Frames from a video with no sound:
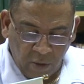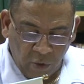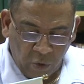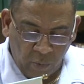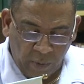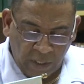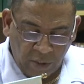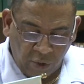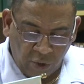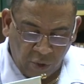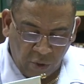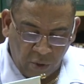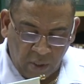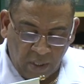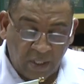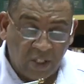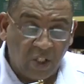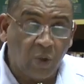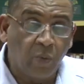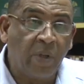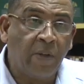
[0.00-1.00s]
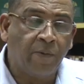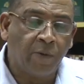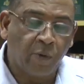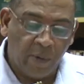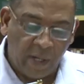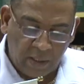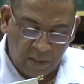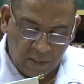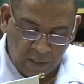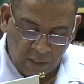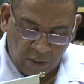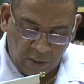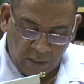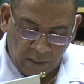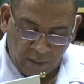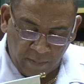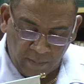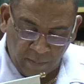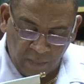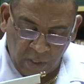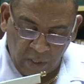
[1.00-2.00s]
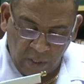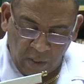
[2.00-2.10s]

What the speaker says: to ensure a swift transition.